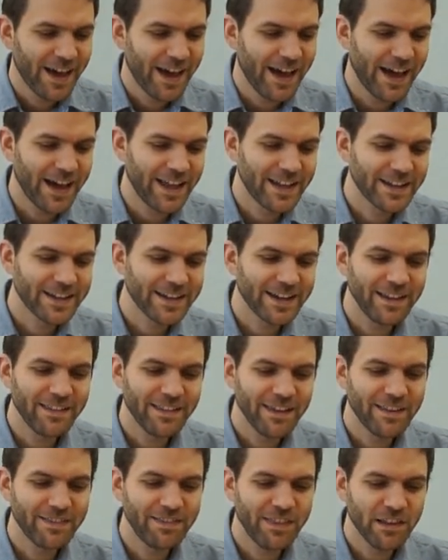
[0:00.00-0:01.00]
And
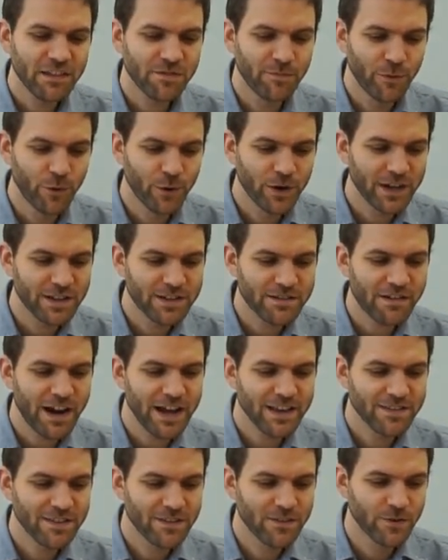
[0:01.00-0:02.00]
in this book he
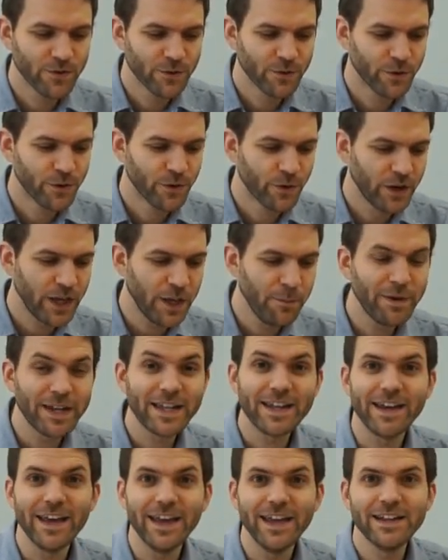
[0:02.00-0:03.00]
tries to
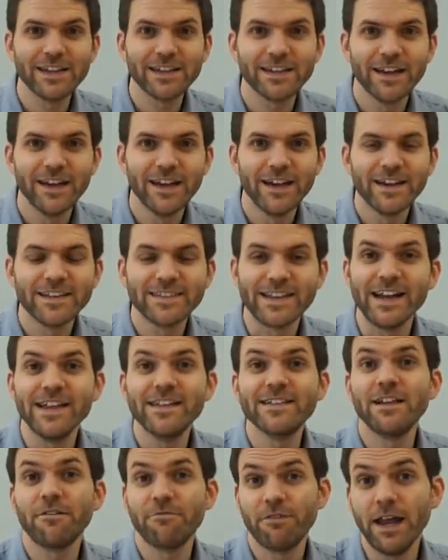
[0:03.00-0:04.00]
imitate
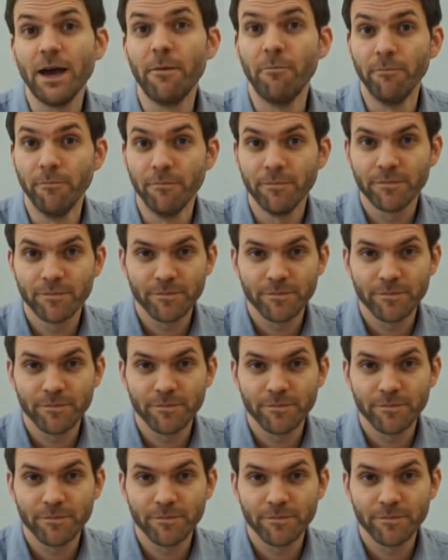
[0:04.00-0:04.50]
Stanislav Lem.